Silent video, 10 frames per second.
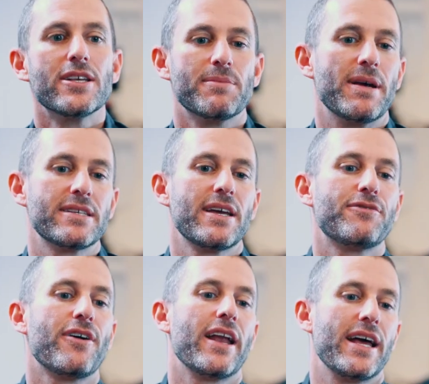So mezzanine
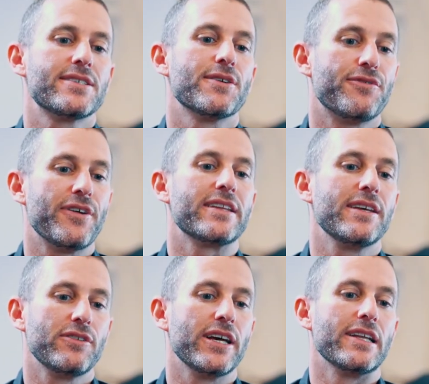finance
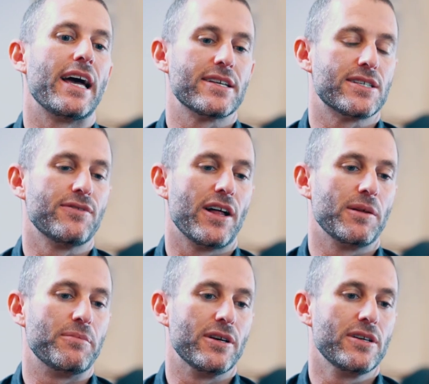effectively allows
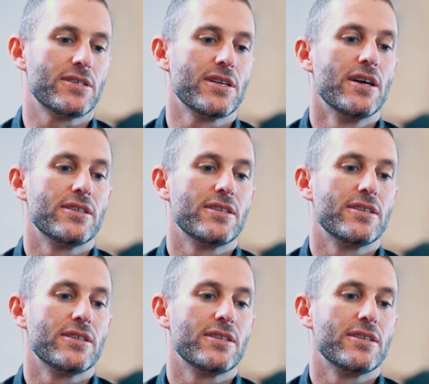developers